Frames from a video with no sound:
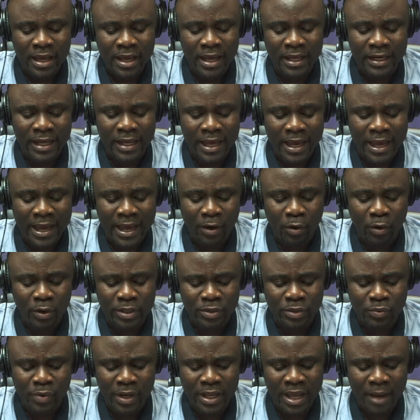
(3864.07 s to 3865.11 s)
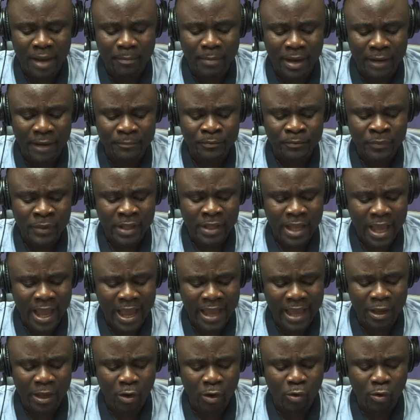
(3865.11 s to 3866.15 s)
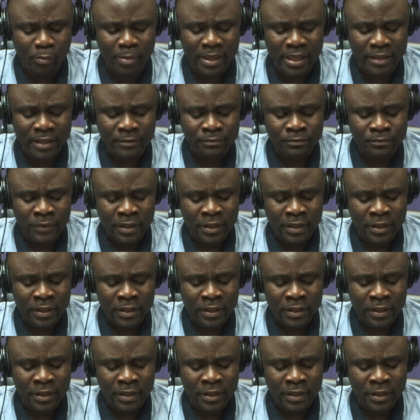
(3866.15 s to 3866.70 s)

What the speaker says: And Odiweyaba. Hi, Obi.